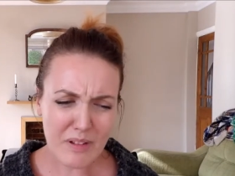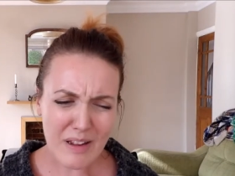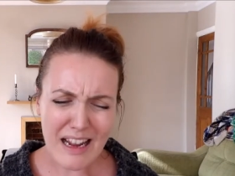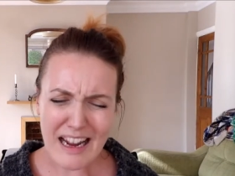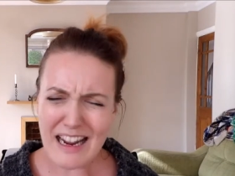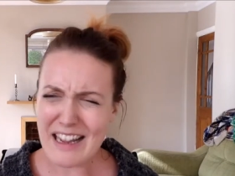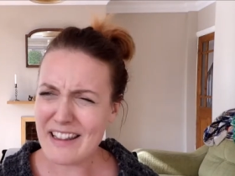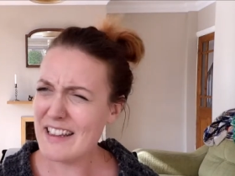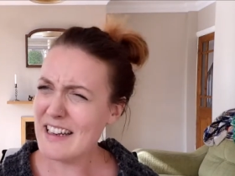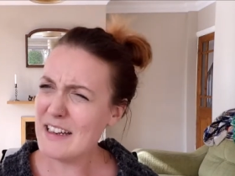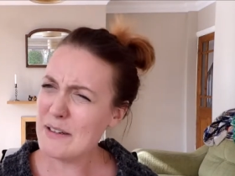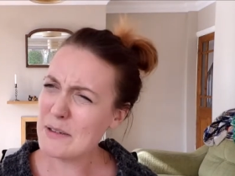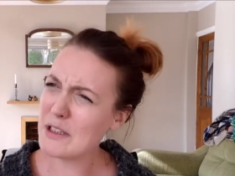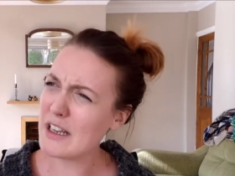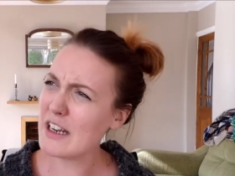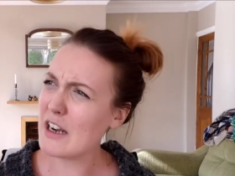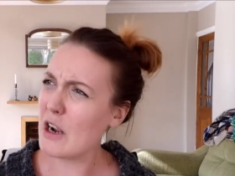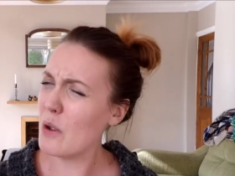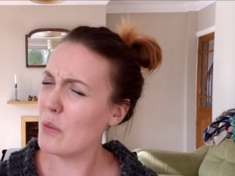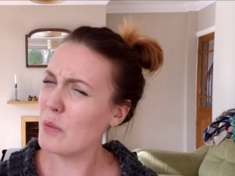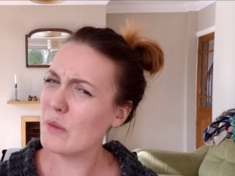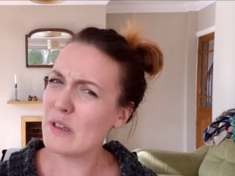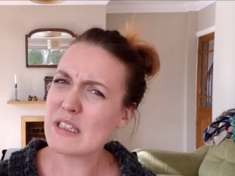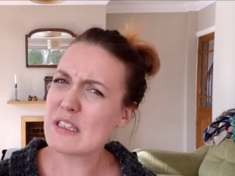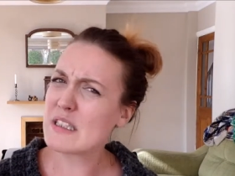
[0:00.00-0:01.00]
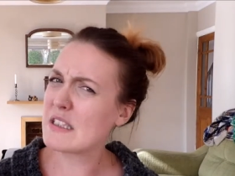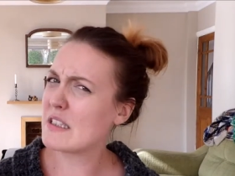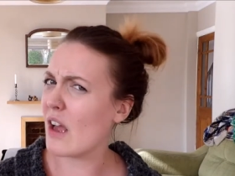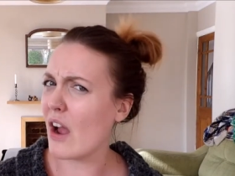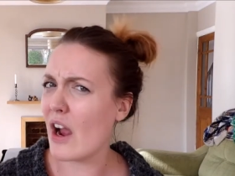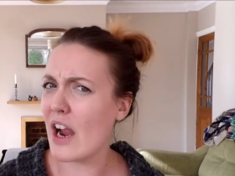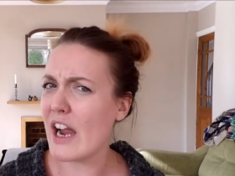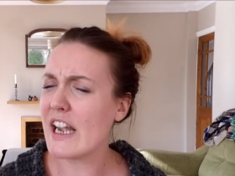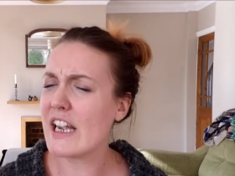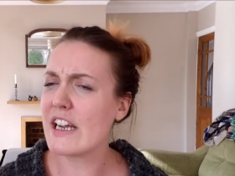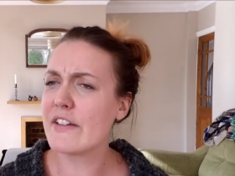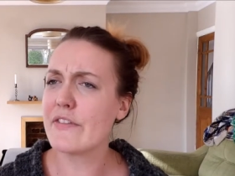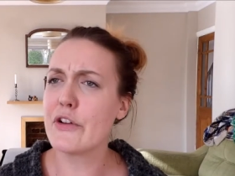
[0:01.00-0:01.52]
I think it was like on the
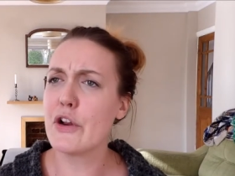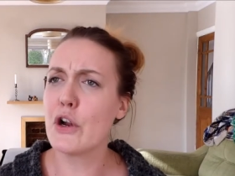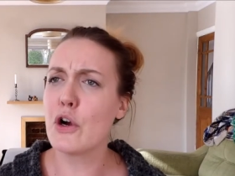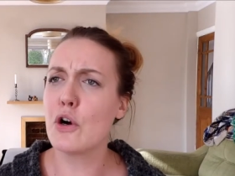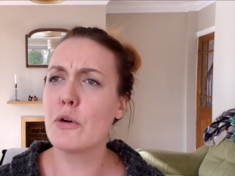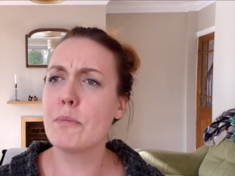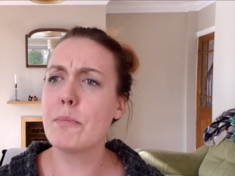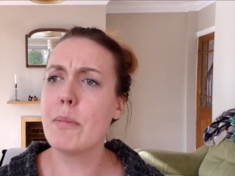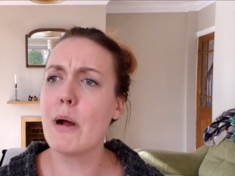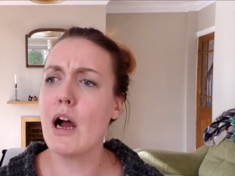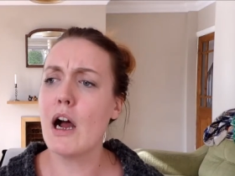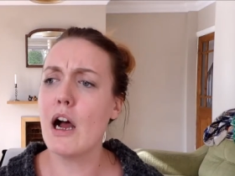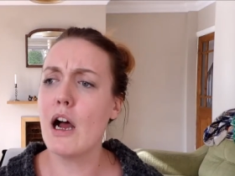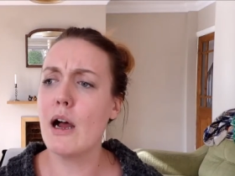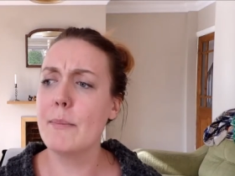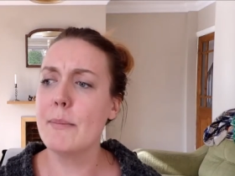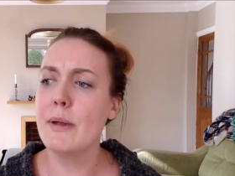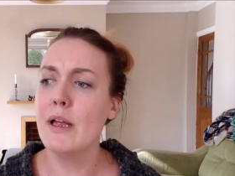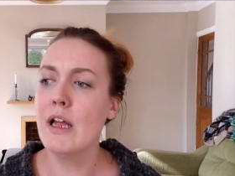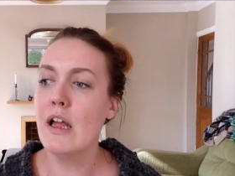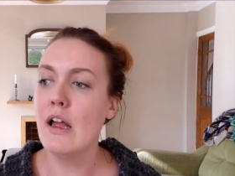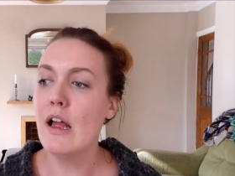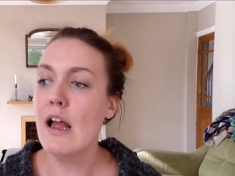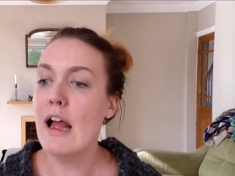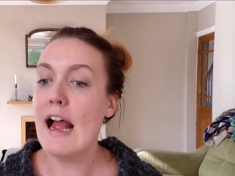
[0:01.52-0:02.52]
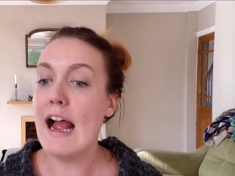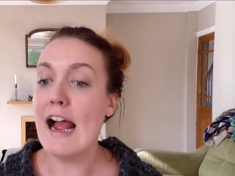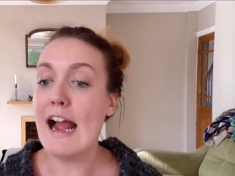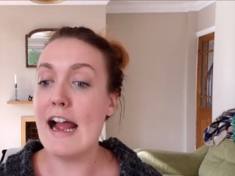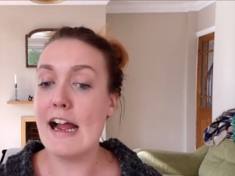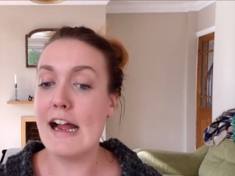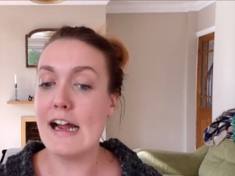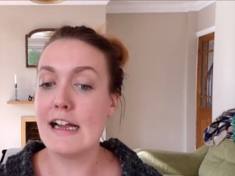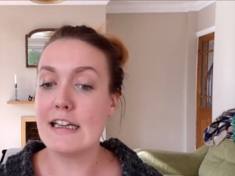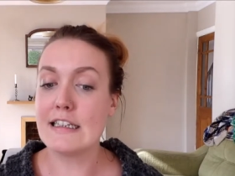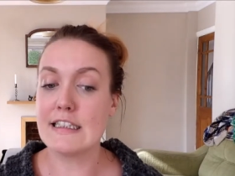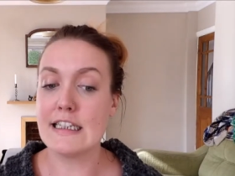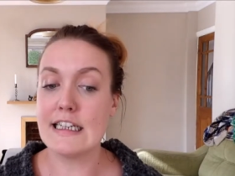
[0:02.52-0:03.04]
side of an old pub
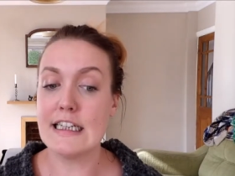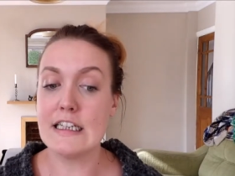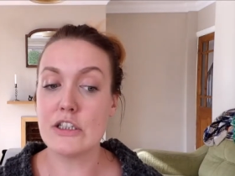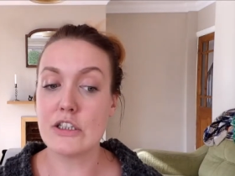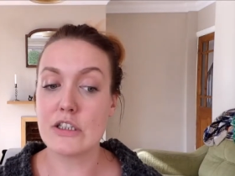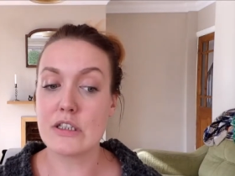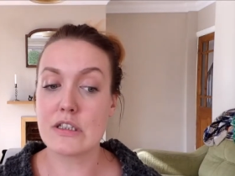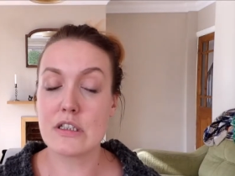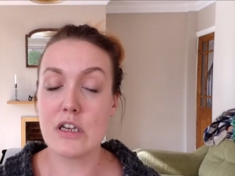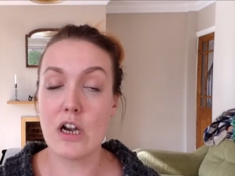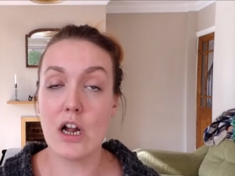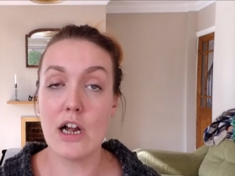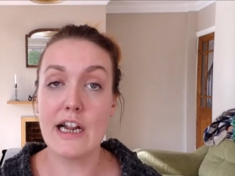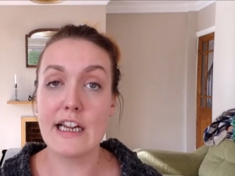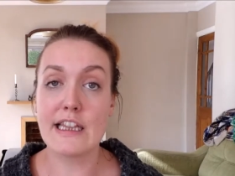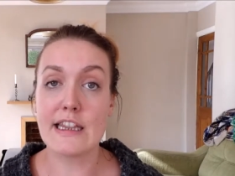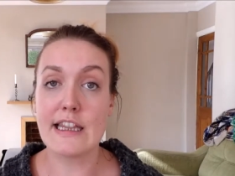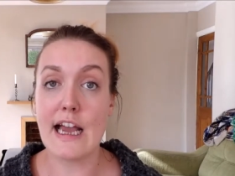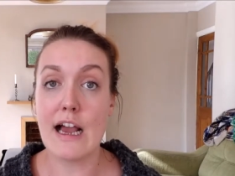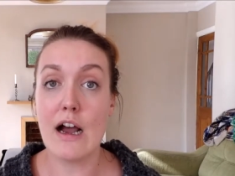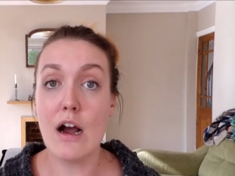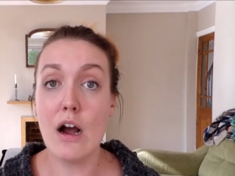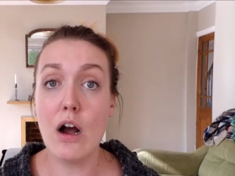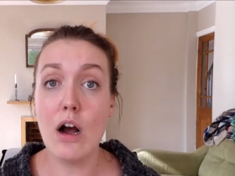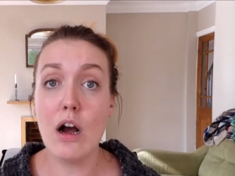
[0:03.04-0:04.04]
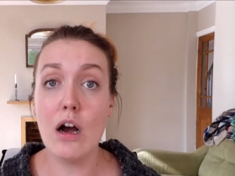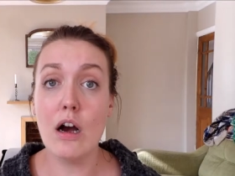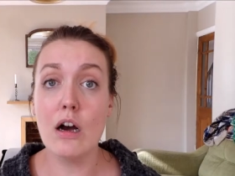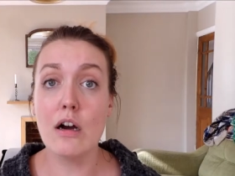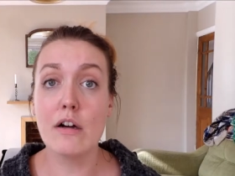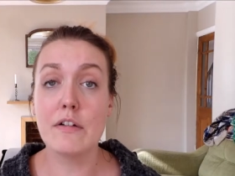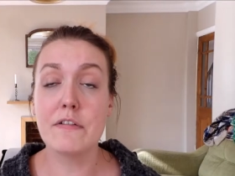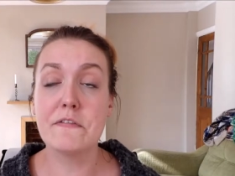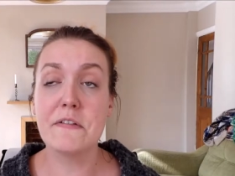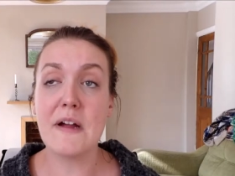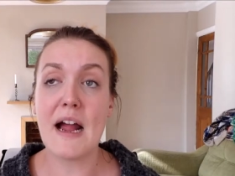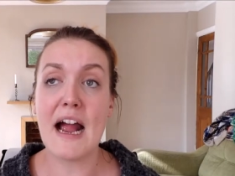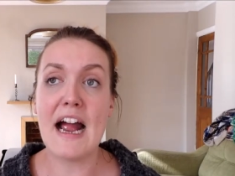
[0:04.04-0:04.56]
and he just started that
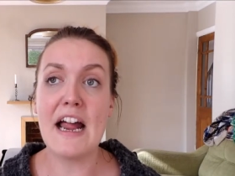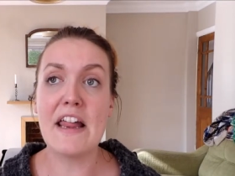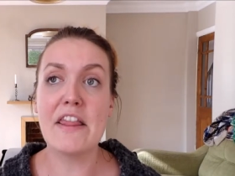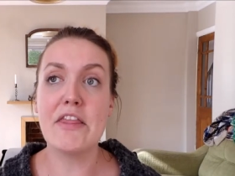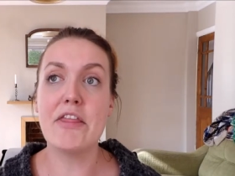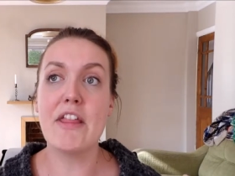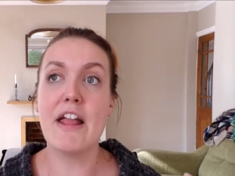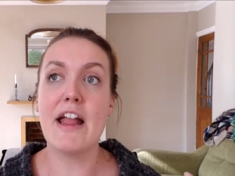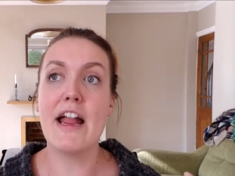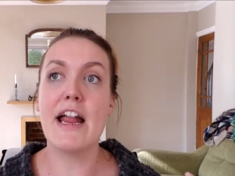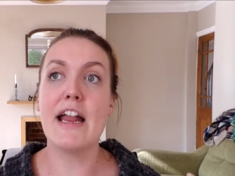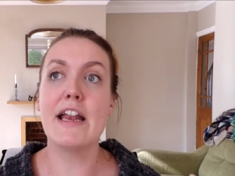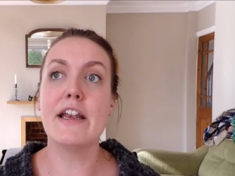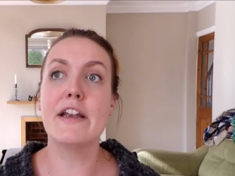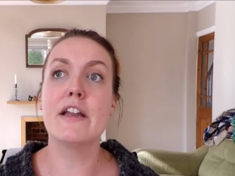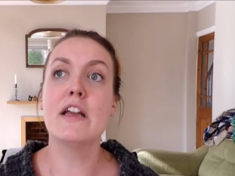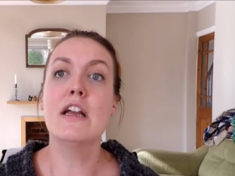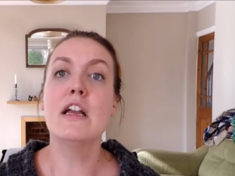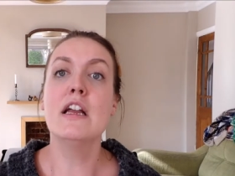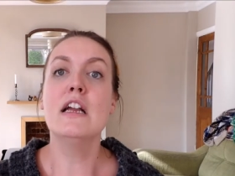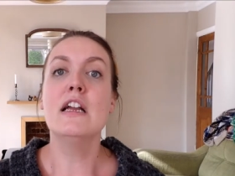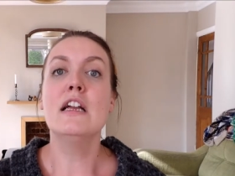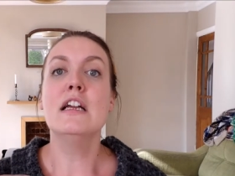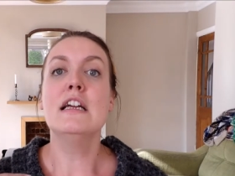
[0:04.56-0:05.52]
off and then